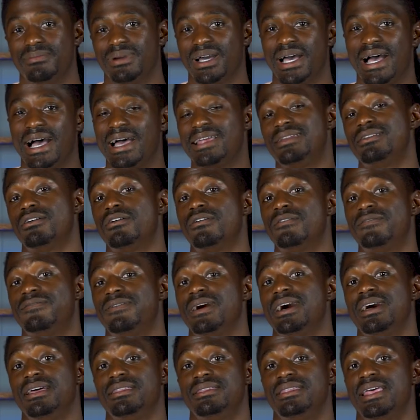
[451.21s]
but I don't
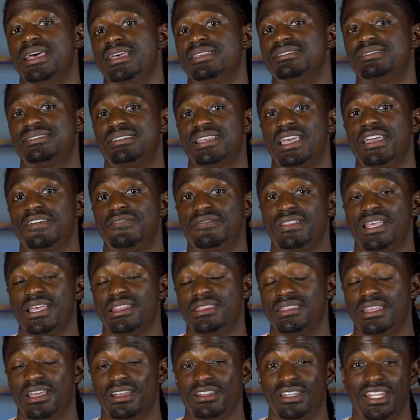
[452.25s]
find that safe that
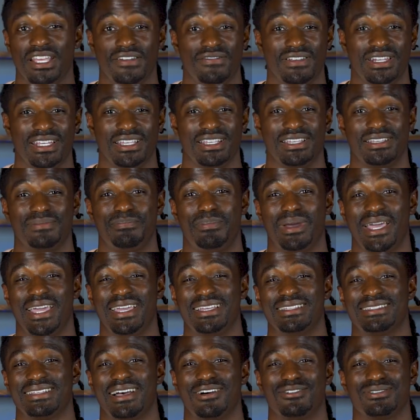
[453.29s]
their dividend
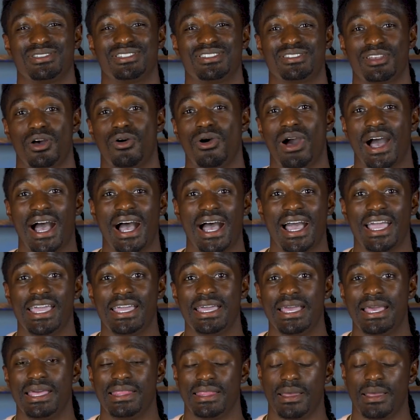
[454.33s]
pays out so high.